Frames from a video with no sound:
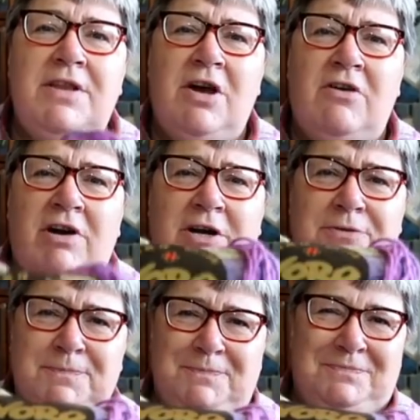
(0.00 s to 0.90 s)
the
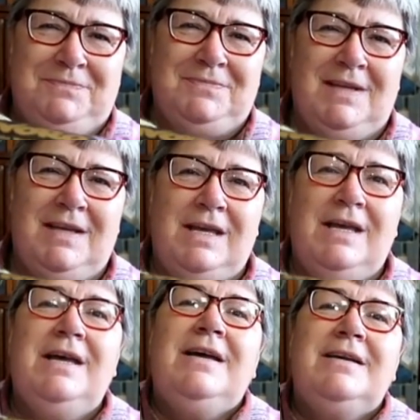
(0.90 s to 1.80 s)
Noro.
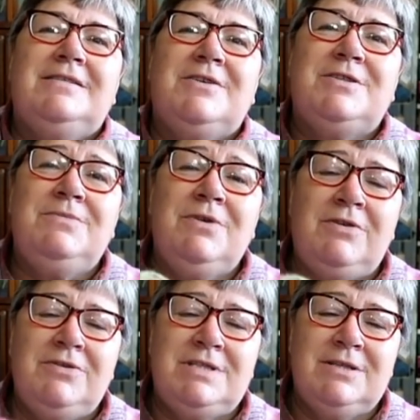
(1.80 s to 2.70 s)
So some
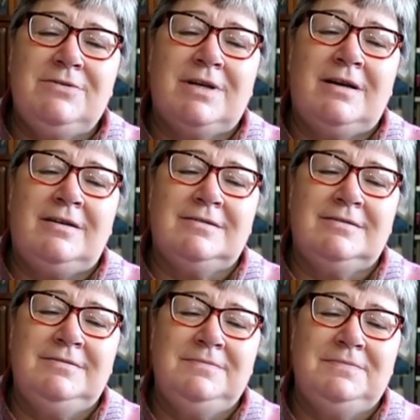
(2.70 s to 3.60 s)
Noro Silk
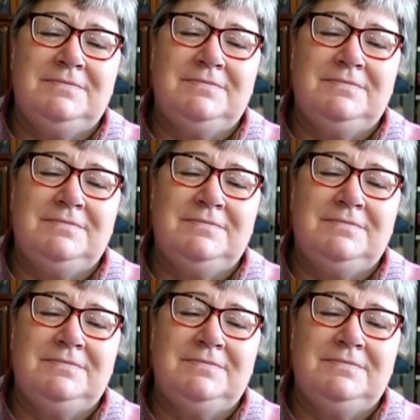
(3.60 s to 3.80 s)
Garden.